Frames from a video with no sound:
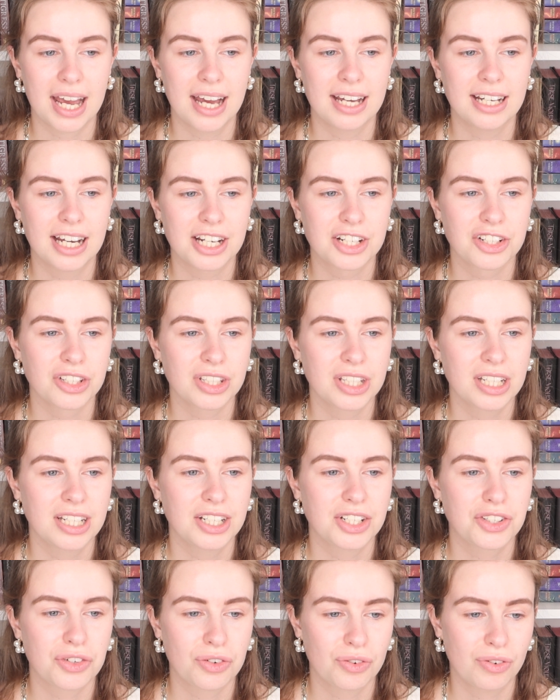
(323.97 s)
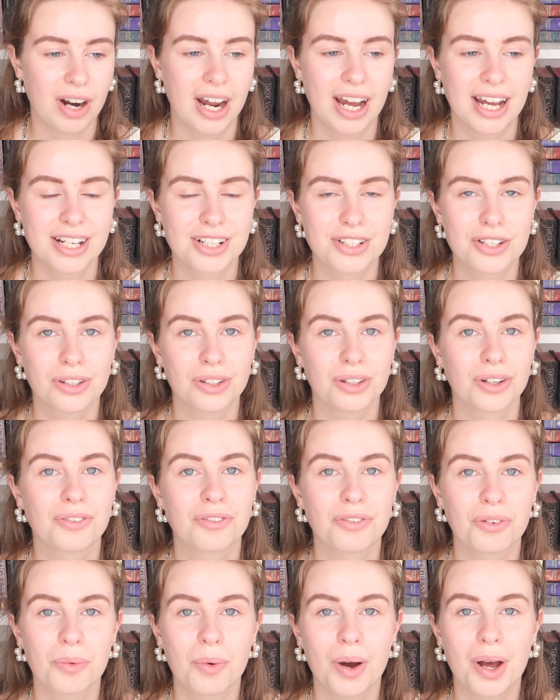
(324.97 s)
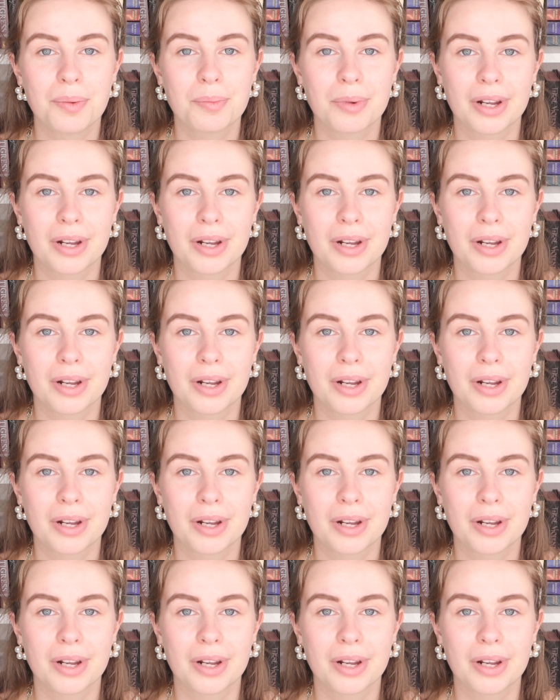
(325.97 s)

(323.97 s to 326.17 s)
I actually tried to look for one,